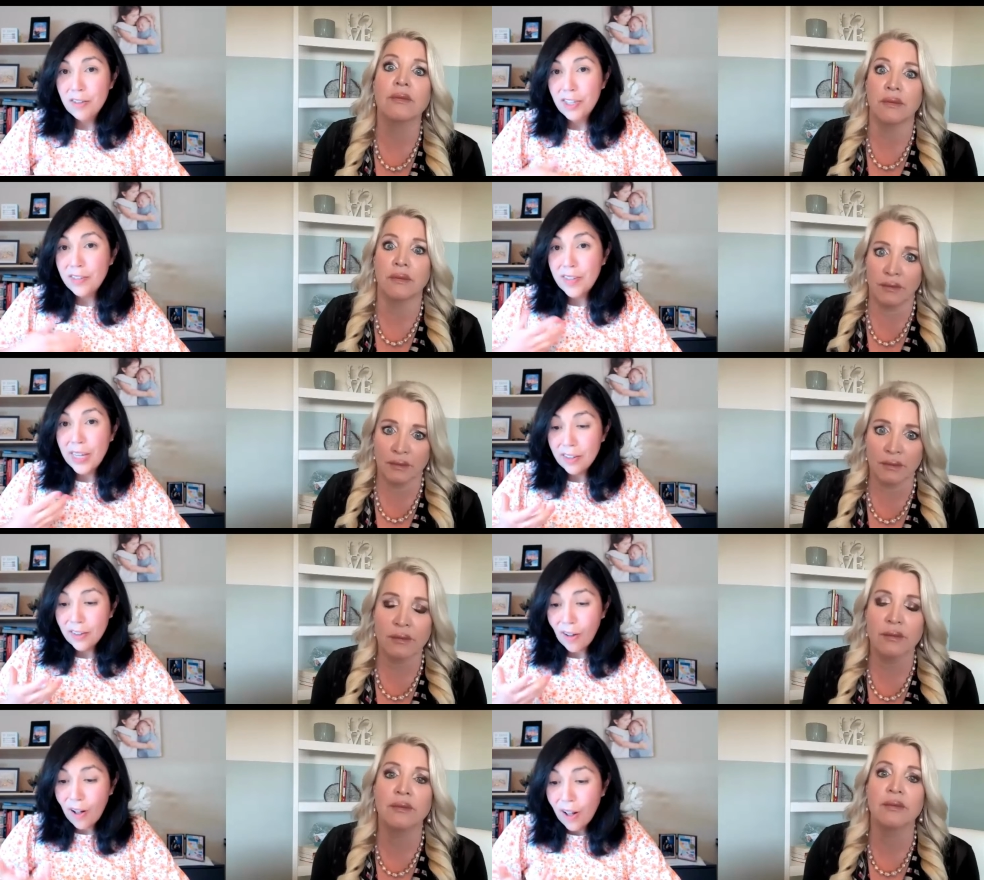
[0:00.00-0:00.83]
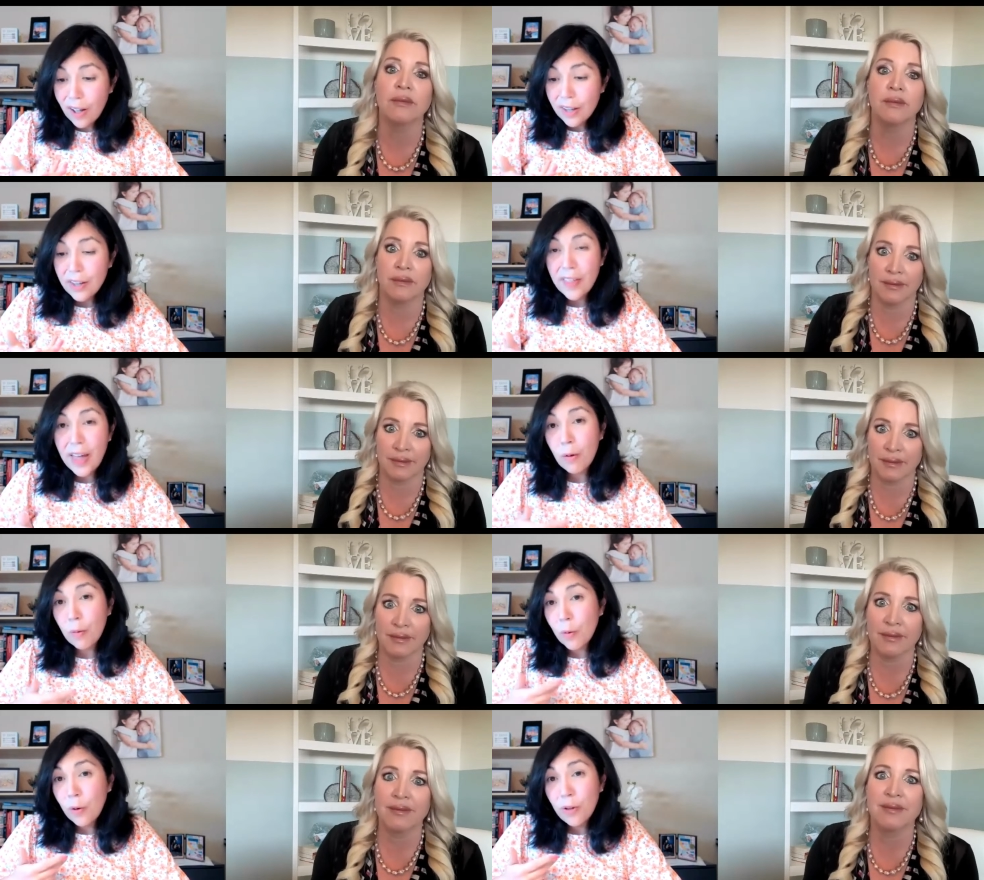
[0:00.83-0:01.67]
Speaker 1: She takes on
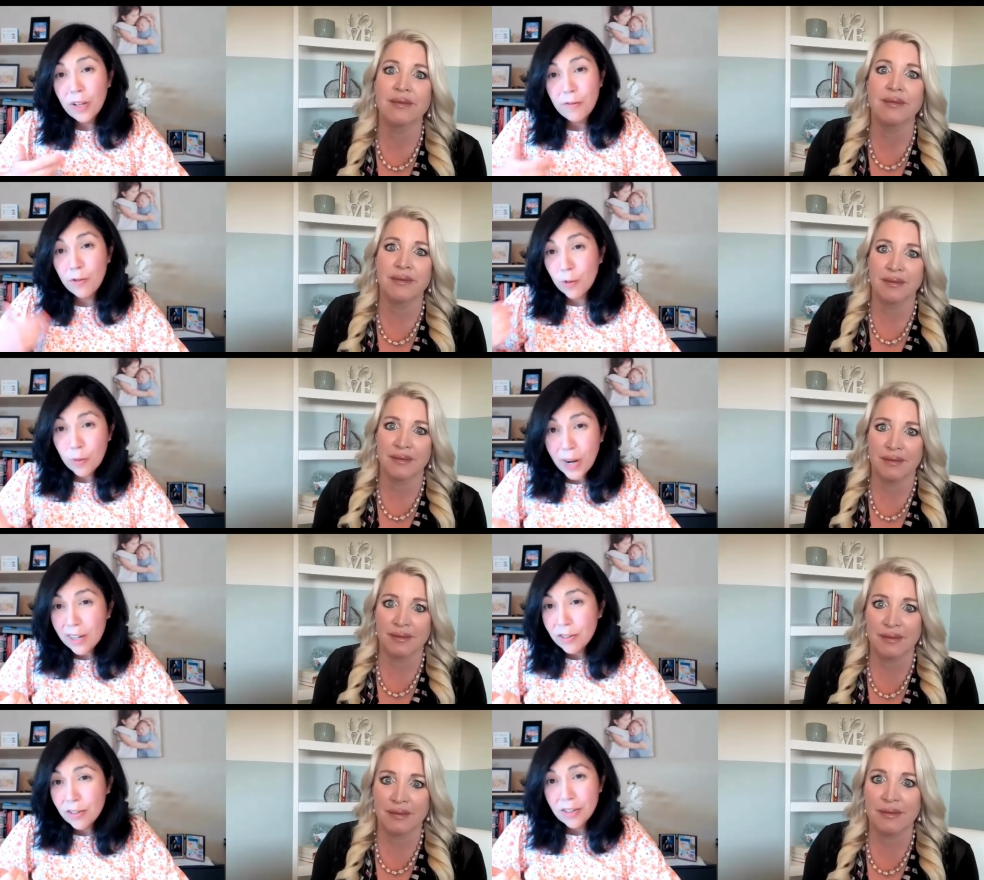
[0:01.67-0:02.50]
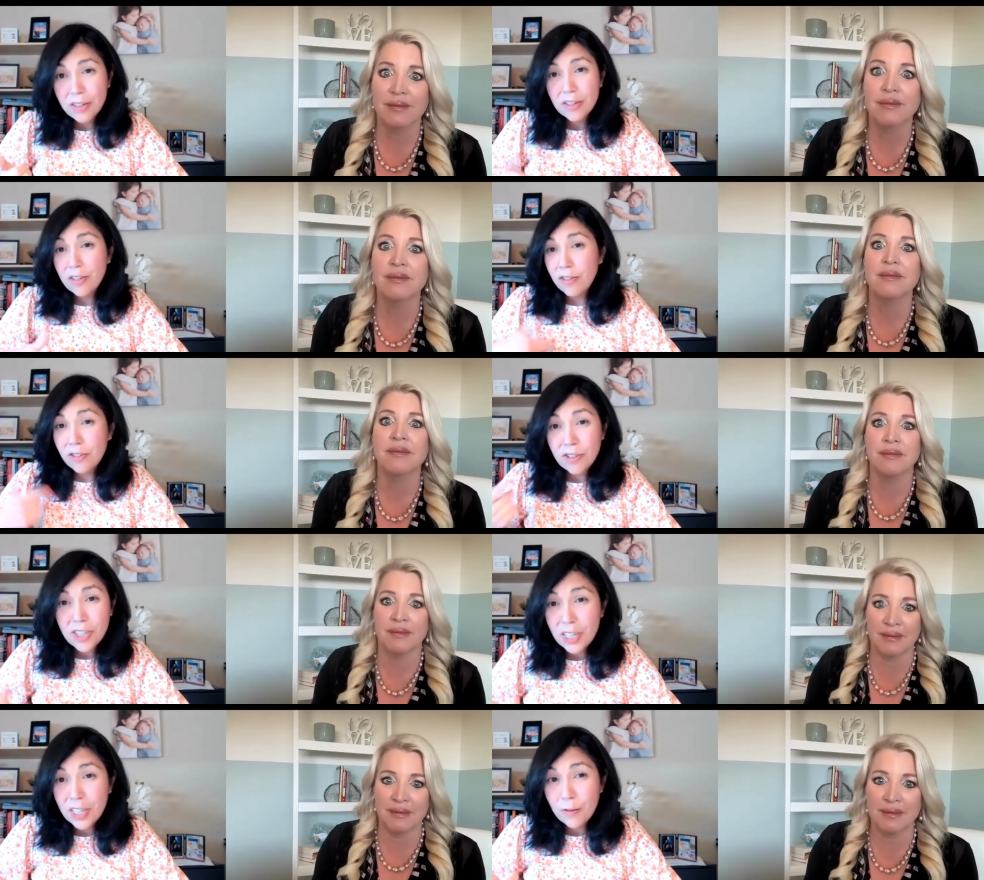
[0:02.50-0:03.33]
that role of director,
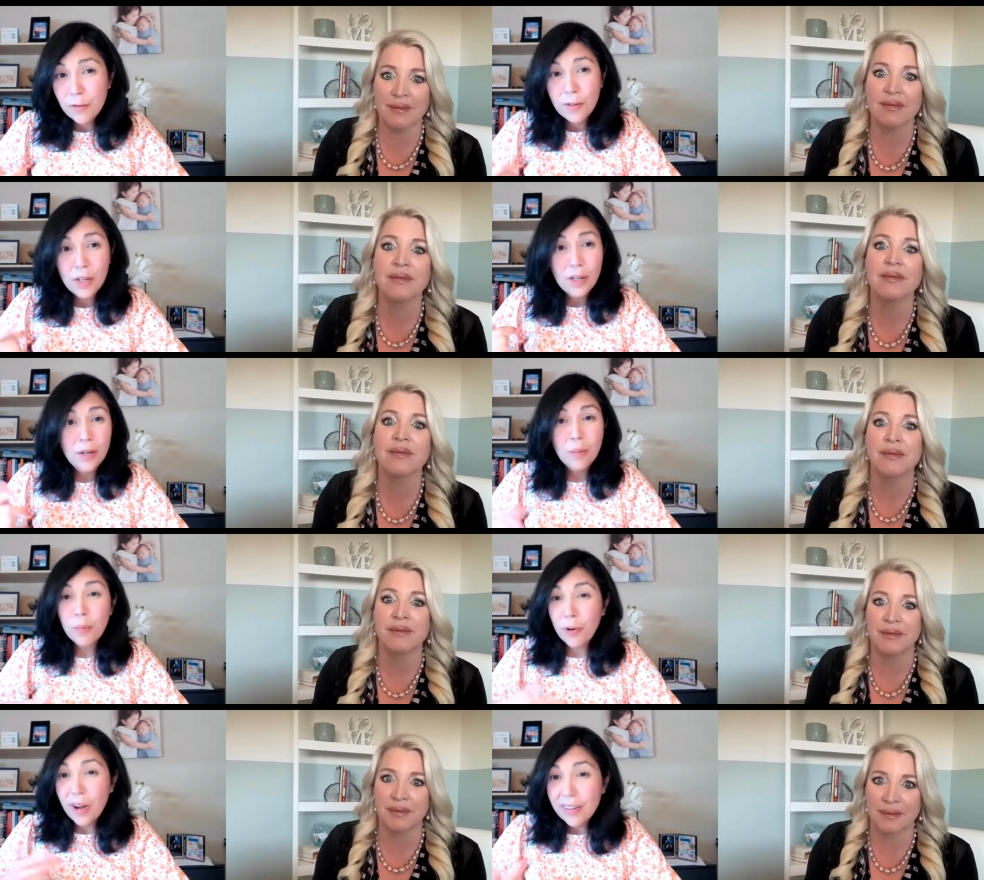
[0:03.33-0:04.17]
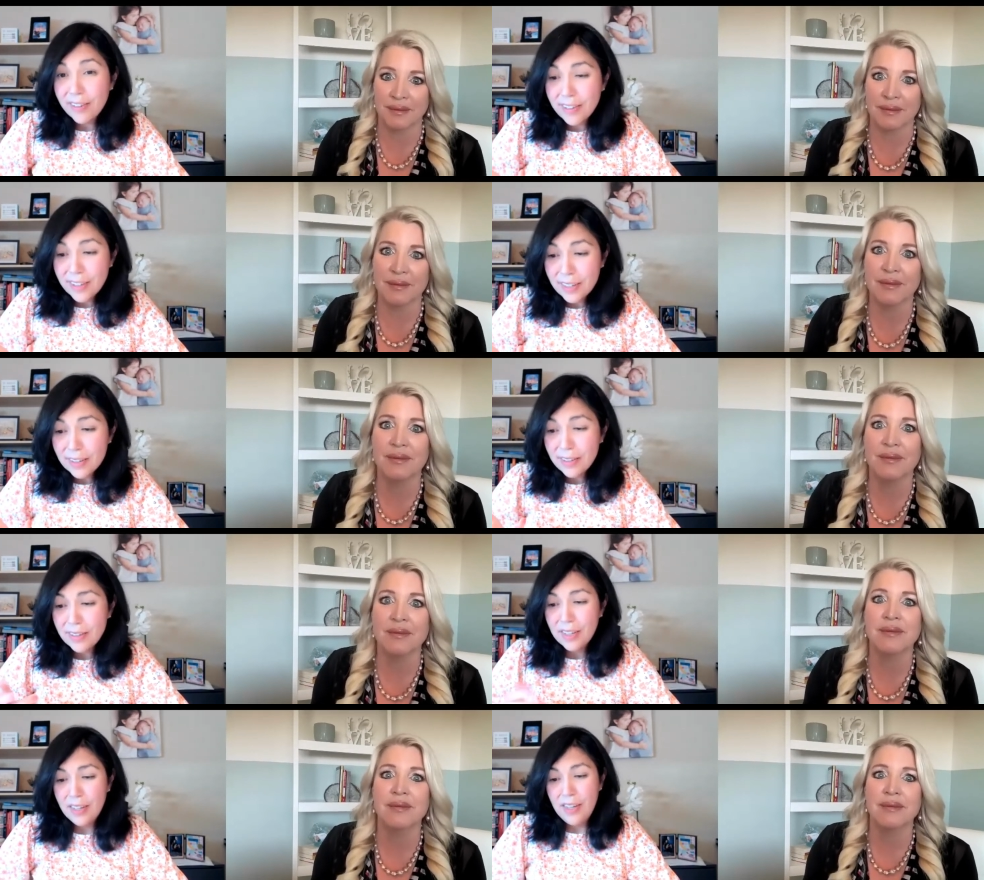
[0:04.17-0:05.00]
chief, president,